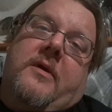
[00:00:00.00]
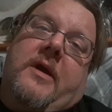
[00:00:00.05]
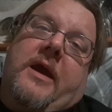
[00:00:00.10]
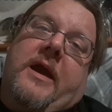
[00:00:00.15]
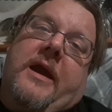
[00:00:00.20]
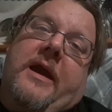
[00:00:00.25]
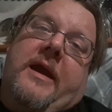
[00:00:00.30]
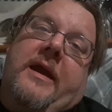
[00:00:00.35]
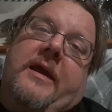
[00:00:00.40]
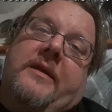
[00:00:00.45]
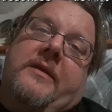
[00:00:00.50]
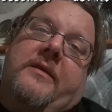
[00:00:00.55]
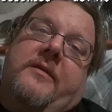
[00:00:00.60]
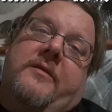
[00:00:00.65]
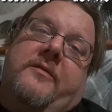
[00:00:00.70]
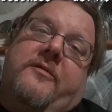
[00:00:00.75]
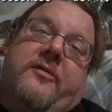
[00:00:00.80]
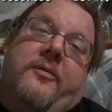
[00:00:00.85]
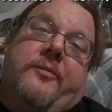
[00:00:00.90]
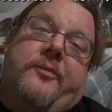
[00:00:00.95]
and
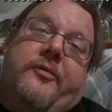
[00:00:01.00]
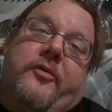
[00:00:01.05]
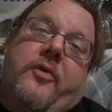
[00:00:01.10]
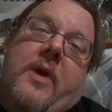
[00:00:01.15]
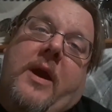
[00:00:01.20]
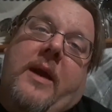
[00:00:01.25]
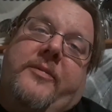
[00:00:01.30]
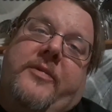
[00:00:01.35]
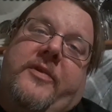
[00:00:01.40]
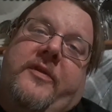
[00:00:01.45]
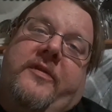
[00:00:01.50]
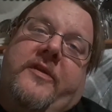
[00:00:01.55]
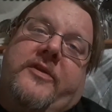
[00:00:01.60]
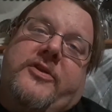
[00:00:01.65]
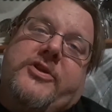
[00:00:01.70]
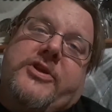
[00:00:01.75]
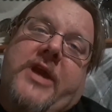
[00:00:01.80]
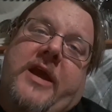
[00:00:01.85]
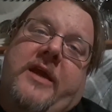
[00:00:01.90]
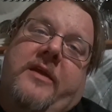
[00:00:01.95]
subscribe to the
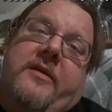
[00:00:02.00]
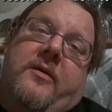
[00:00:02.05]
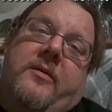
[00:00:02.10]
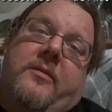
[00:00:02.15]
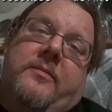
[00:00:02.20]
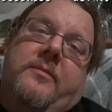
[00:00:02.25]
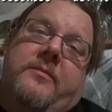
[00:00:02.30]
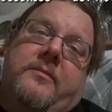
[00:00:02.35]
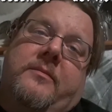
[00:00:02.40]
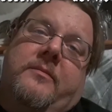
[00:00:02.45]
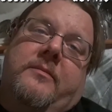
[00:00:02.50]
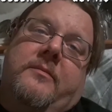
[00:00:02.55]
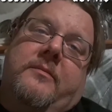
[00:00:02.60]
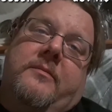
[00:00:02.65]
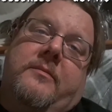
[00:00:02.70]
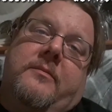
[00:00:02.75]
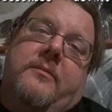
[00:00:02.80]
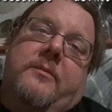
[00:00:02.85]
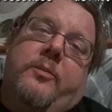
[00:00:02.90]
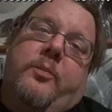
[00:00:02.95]
channel.
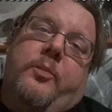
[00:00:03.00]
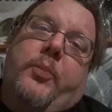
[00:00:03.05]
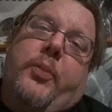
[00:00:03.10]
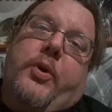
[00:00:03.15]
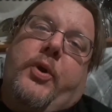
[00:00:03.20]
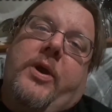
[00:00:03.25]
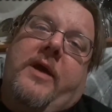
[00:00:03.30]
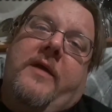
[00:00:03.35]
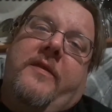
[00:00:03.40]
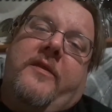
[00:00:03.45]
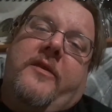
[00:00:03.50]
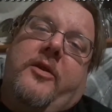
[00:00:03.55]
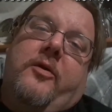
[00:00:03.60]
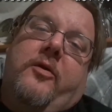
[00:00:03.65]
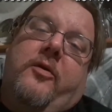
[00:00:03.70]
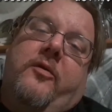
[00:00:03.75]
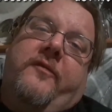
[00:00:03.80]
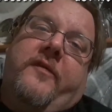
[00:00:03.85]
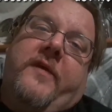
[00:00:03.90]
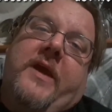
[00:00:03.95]
Put on the
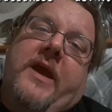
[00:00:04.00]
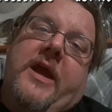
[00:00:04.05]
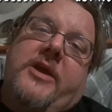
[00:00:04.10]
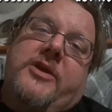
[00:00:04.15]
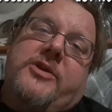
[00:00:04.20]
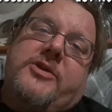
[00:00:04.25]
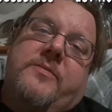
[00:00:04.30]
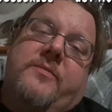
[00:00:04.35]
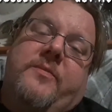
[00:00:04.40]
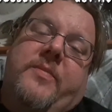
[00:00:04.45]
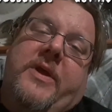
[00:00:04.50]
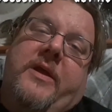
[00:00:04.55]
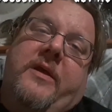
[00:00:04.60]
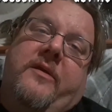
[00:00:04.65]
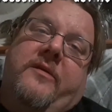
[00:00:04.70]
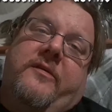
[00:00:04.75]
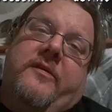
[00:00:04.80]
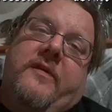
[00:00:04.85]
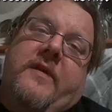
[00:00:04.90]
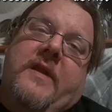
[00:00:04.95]
notification
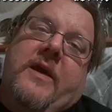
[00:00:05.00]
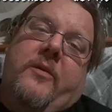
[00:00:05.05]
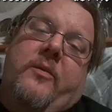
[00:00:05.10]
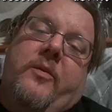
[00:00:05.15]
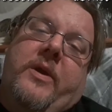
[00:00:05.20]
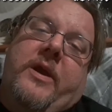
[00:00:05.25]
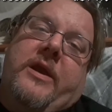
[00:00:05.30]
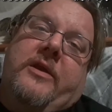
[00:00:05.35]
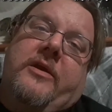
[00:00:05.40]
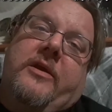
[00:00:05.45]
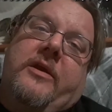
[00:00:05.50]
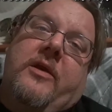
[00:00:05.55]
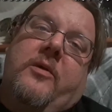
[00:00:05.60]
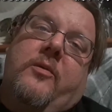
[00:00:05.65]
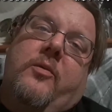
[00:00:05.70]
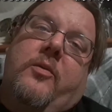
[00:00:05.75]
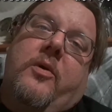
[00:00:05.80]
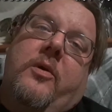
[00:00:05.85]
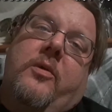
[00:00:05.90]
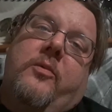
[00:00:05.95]
bell so that way you
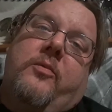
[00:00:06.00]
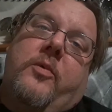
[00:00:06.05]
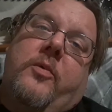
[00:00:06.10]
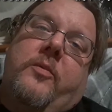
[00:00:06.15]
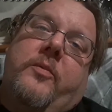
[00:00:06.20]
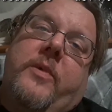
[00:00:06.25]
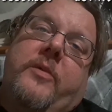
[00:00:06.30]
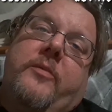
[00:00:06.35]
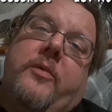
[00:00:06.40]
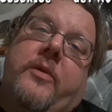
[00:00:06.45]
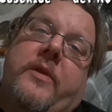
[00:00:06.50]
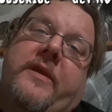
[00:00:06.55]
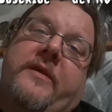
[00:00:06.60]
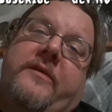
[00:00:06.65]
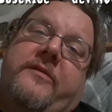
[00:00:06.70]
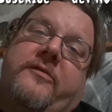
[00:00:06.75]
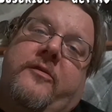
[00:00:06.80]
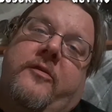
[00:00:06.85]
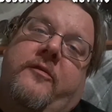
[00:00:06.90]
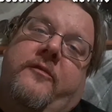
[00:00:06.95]
get word when we
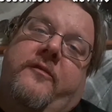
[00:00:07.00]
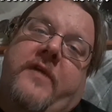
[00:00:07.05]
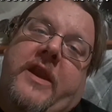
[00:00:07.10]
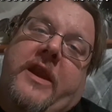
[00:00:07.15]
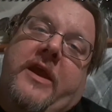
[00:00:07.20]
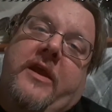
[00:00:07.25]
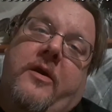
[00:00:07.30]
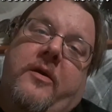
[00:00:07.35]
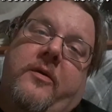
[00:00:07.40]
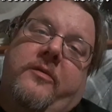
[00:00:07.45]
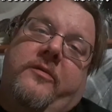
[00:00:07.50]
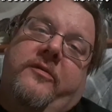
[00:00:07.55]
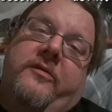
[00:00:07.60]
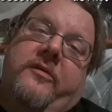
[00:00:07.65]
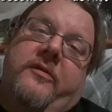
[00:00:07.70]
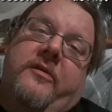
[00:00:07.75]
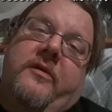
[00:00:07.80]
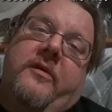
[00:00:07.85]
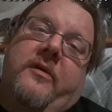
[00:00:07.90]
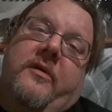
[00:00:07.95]
release new videos.
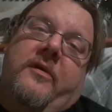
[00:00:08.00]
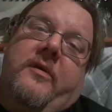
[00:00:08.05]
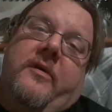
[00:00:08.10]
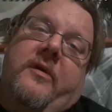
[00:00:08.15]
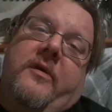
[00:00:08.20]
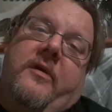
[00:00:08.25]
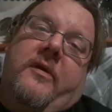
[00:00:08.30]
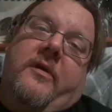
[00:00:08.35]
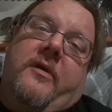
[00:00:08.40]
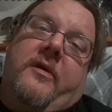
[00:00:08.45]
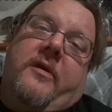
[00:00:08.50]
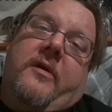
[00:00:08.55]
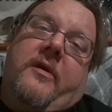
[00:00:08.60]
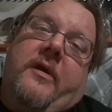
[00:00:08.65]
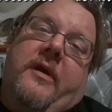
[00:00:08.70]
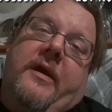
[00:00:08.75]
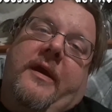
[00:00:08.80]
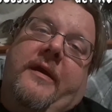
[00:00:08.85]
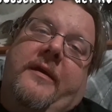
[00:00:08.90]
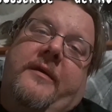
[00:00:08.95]

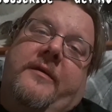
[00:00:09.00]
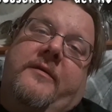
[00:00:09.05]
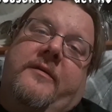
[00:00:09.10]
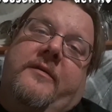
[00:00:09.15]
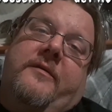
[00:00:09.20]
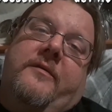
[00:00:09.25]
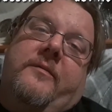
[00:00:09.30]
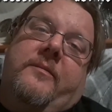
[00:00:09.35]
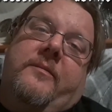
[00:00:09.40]
And